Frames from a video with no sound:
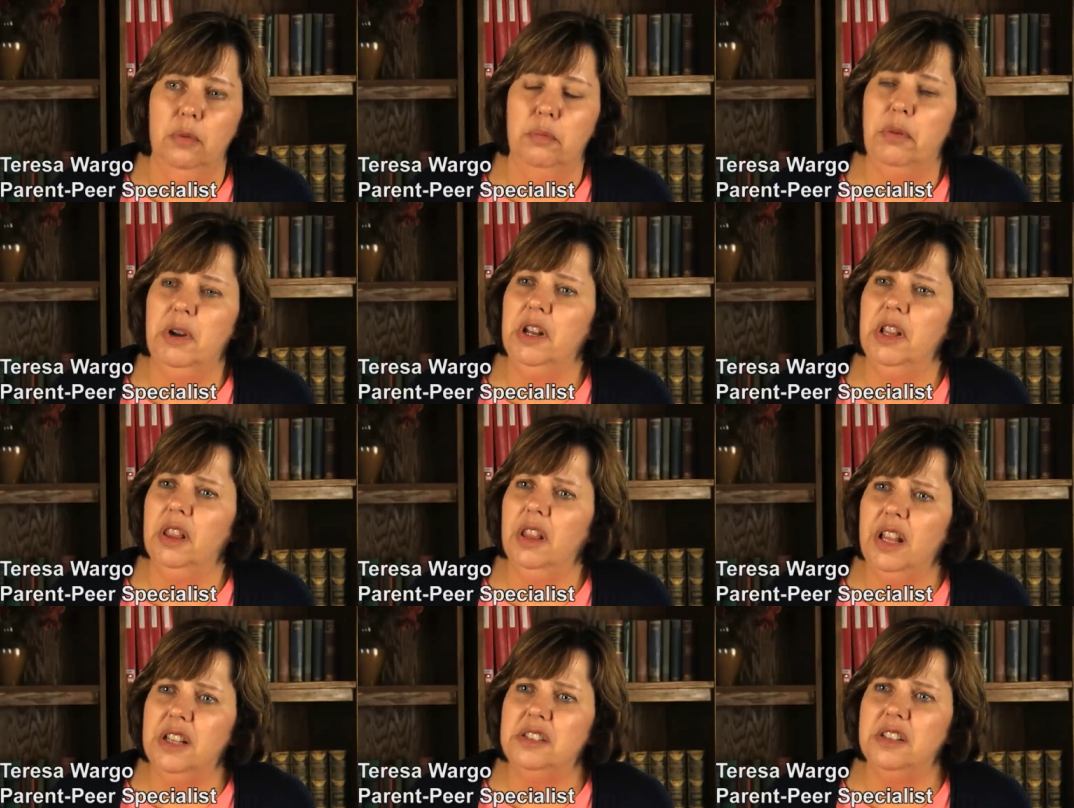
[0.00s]
but
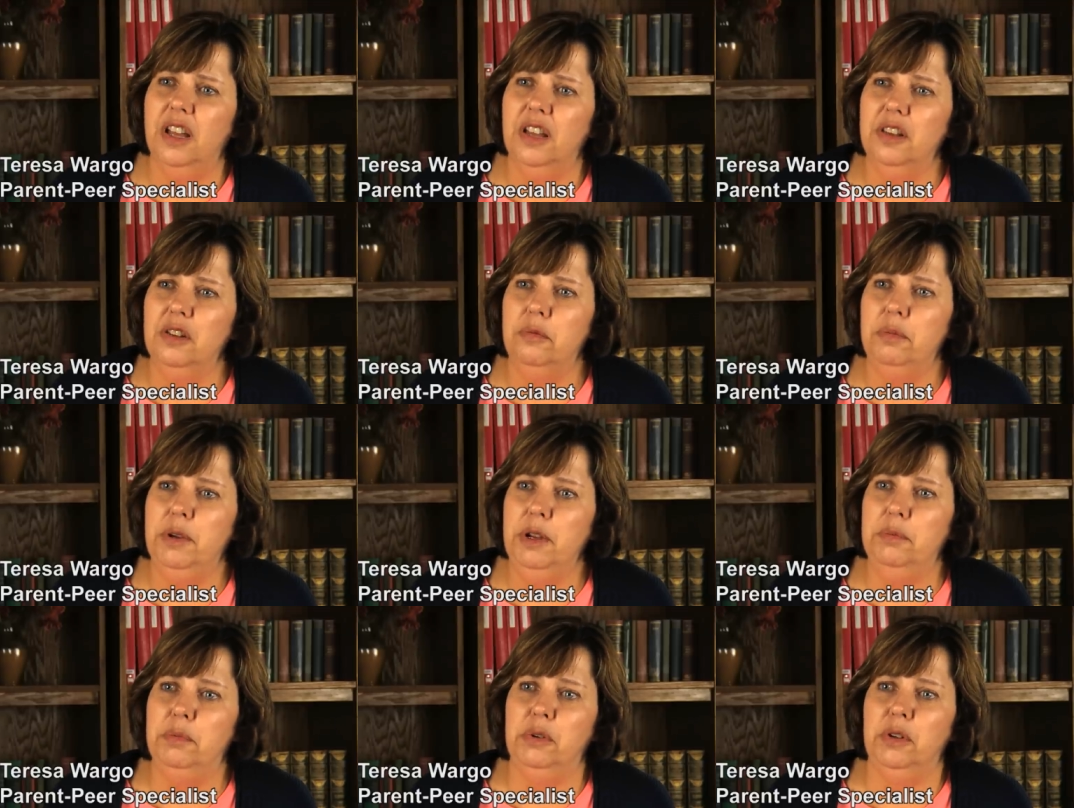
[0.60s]
it lets other
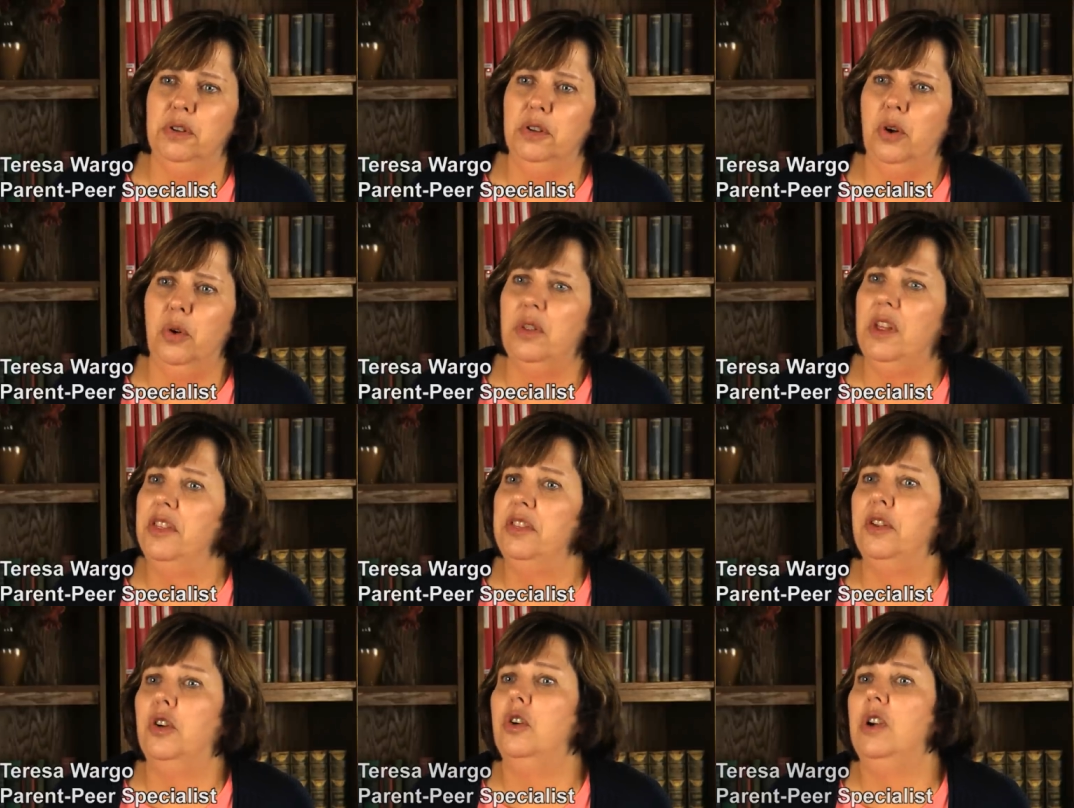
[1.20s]
people know
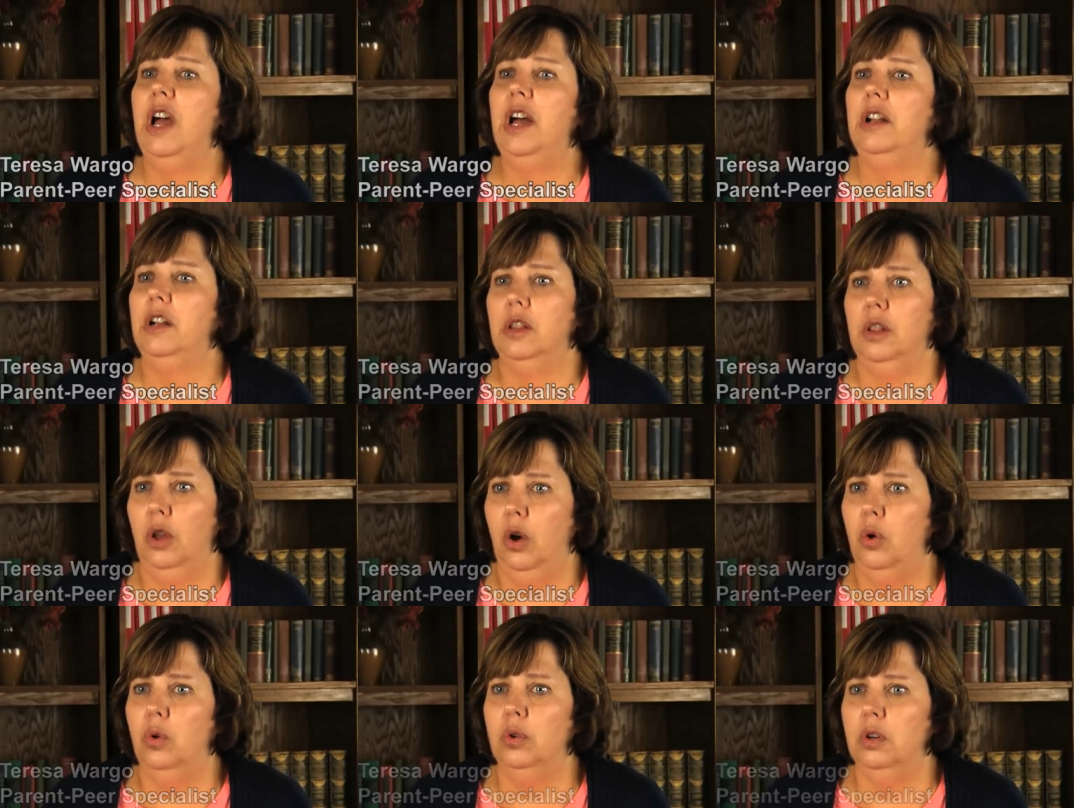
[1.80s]
that they're not
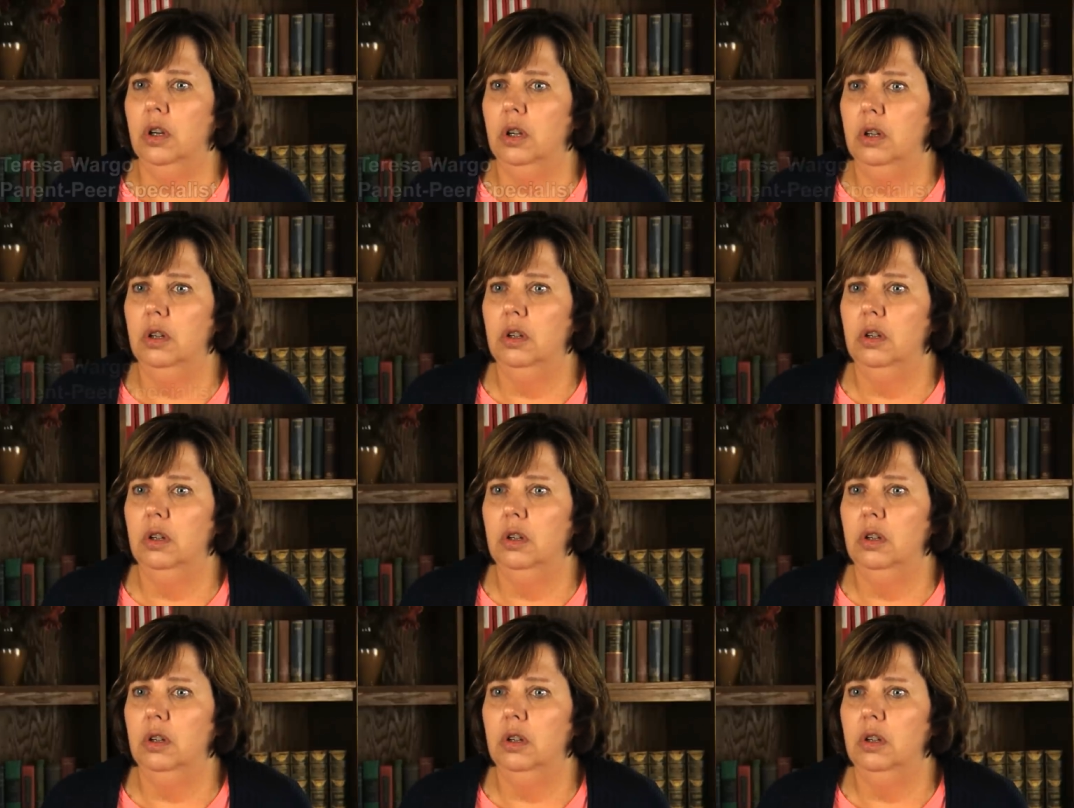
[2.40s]
alone